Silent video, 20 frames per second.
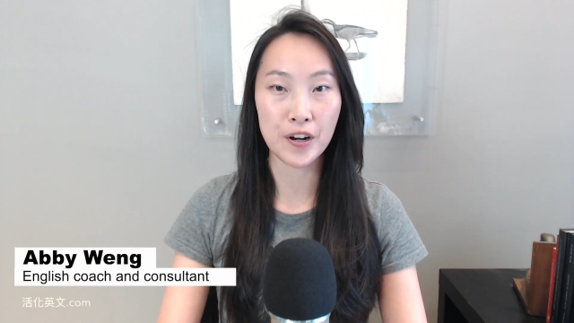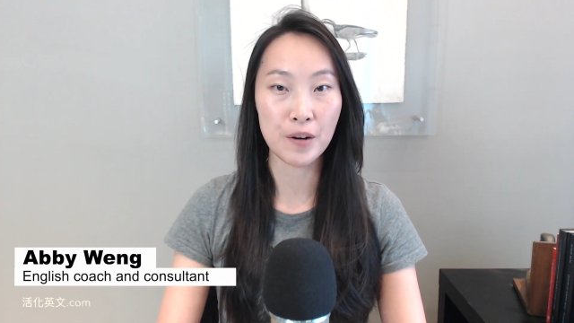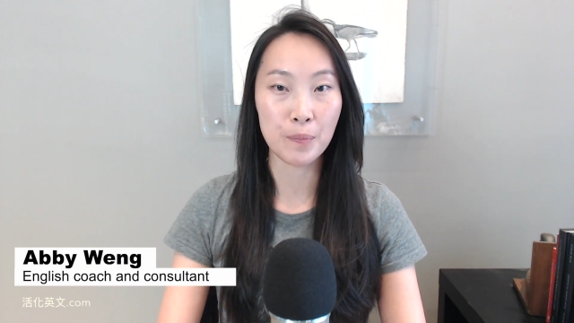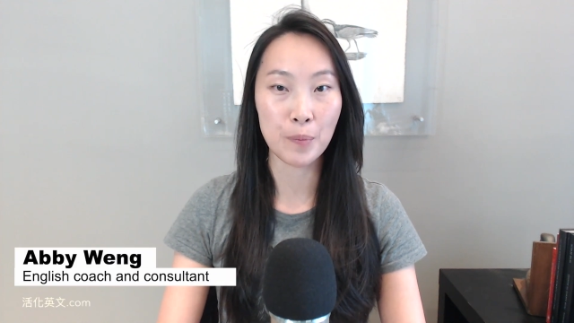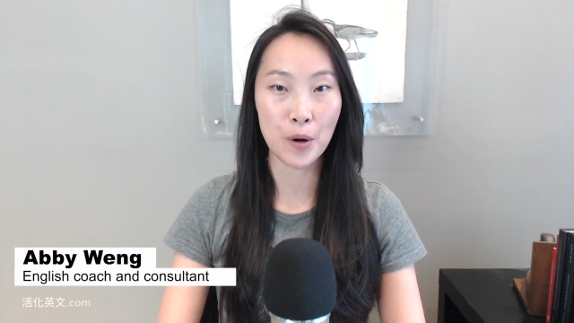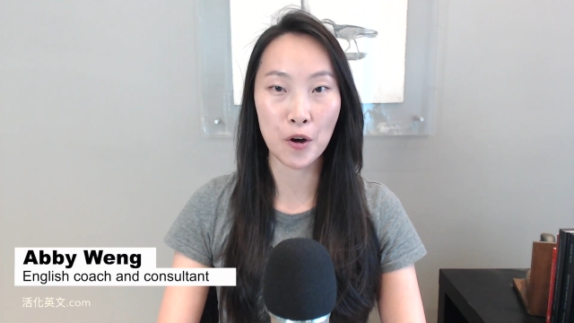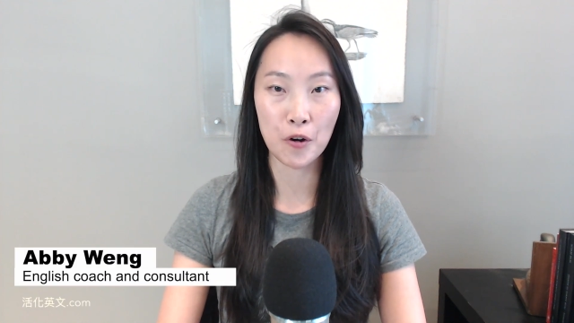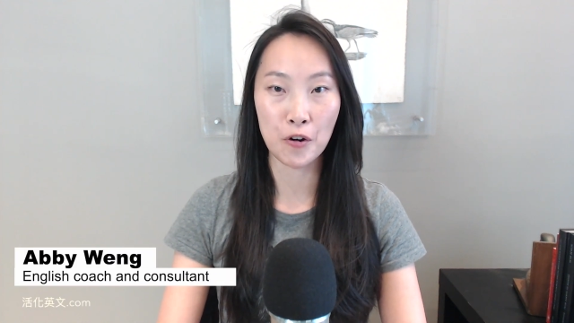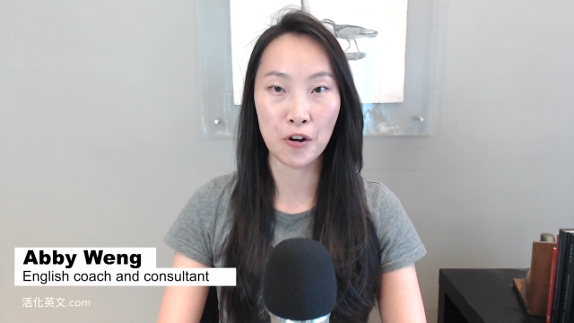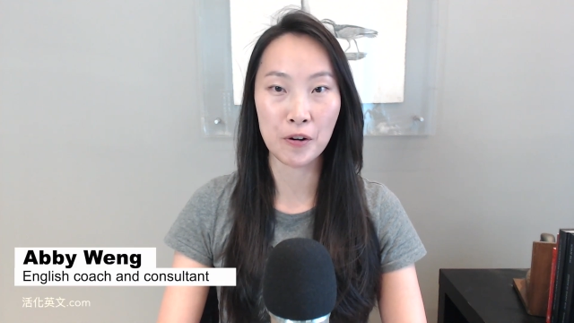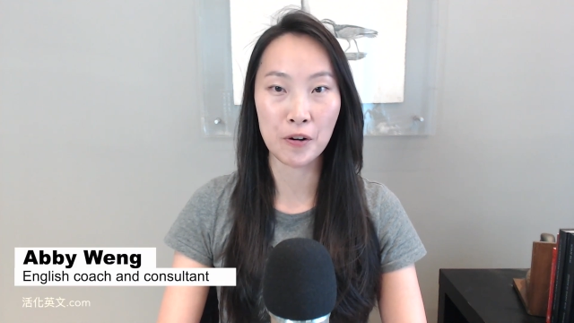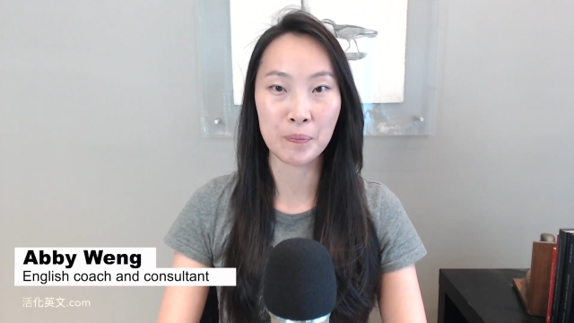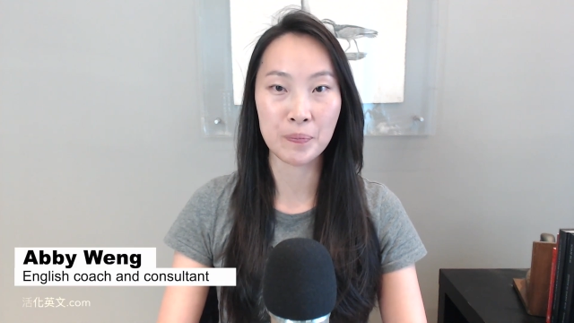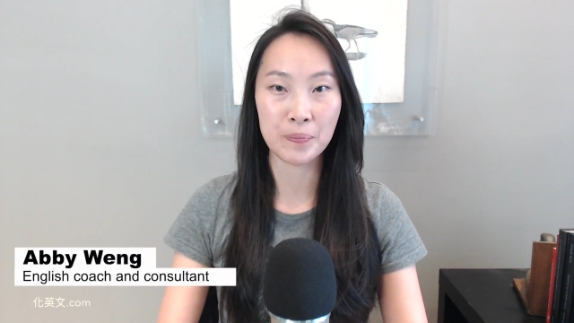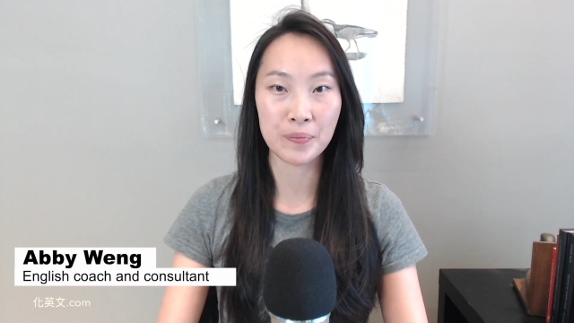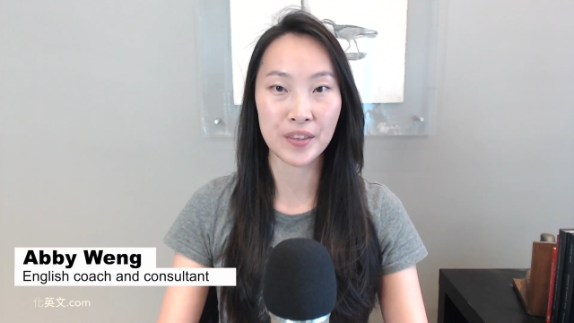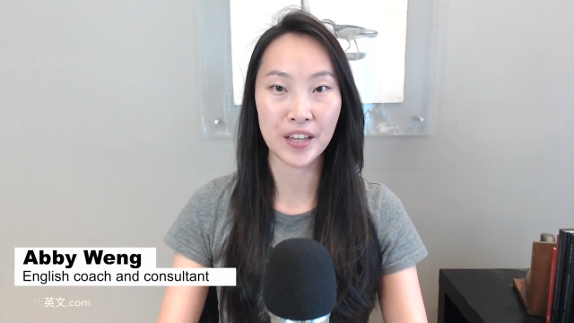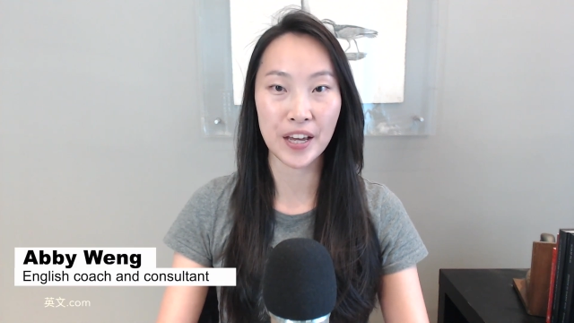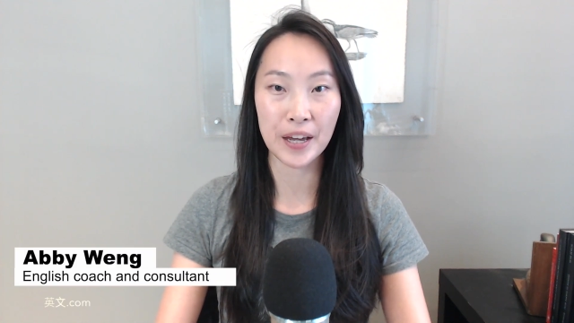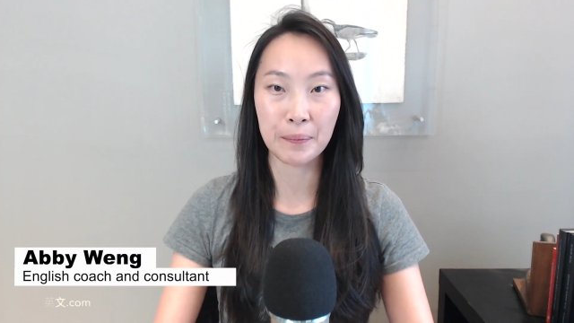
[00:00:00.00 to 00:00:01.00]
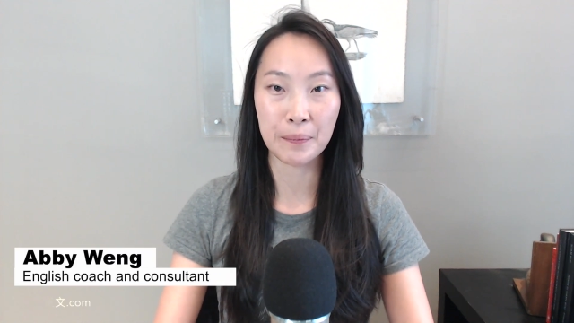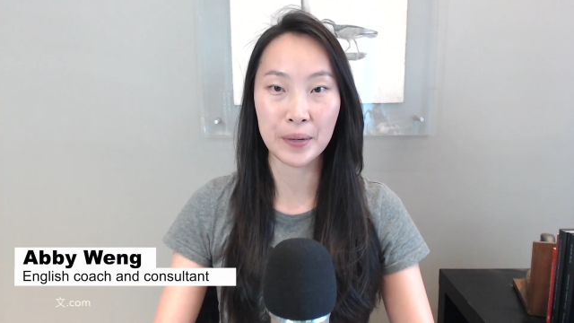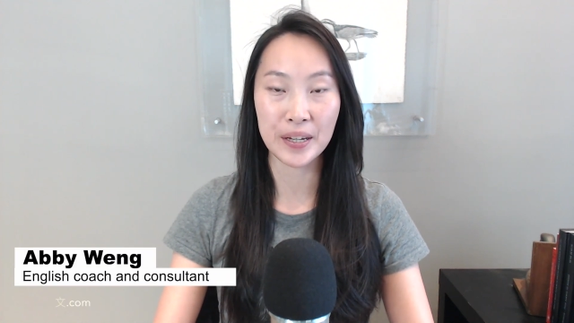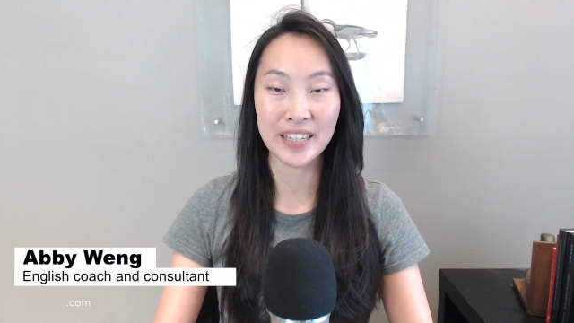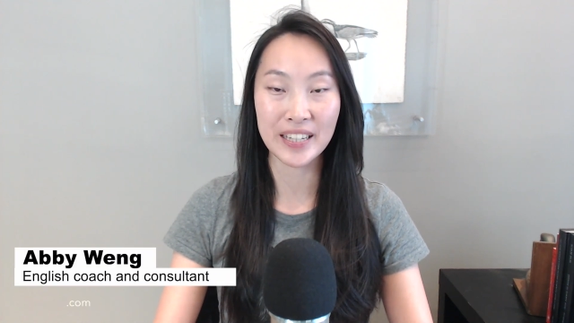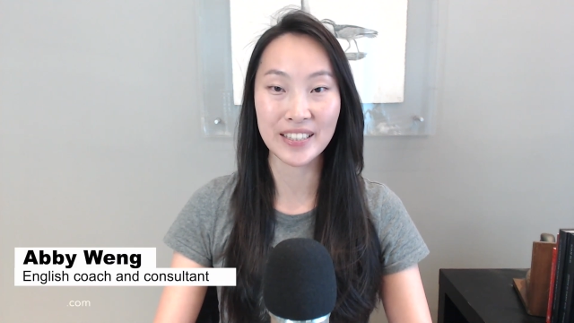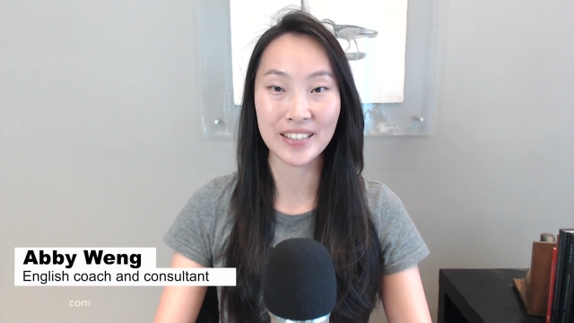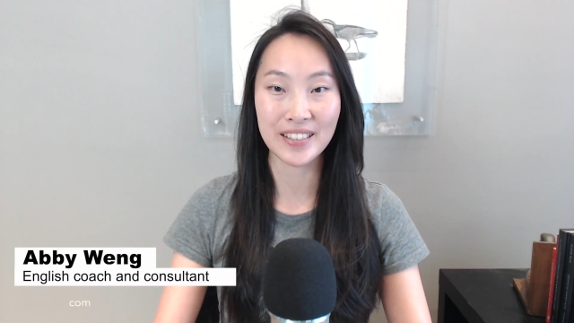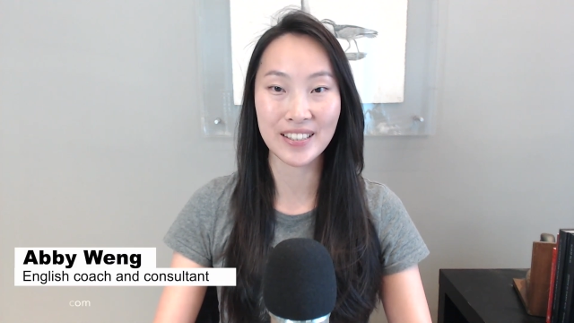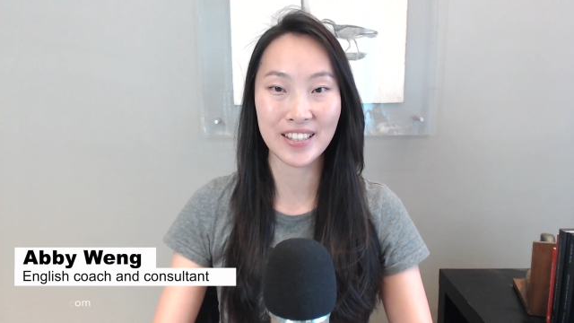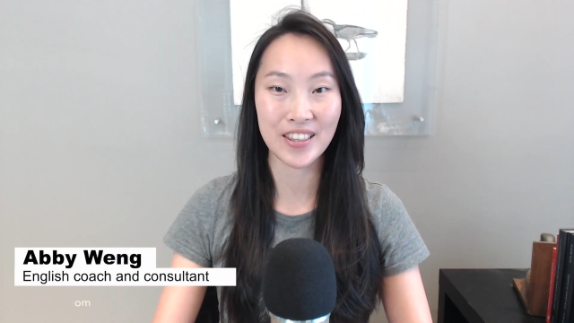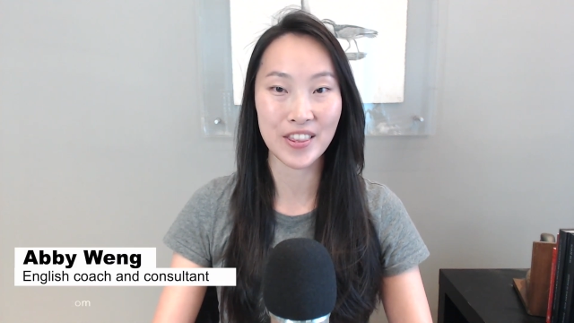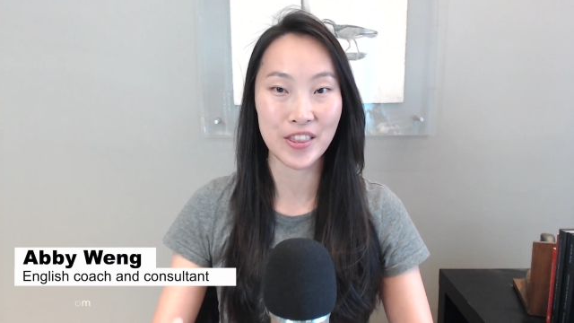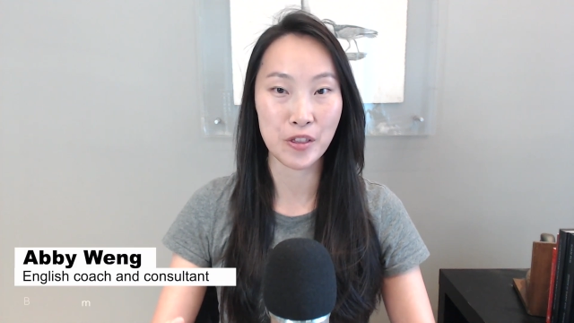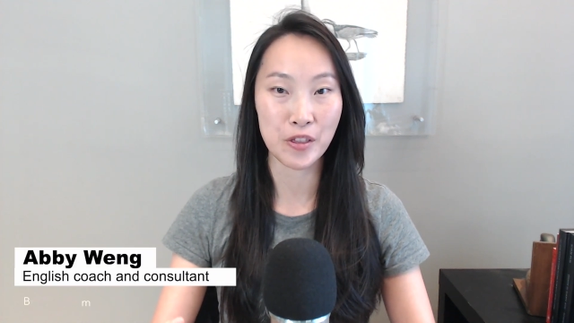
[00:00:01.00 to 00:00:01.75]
a poem that means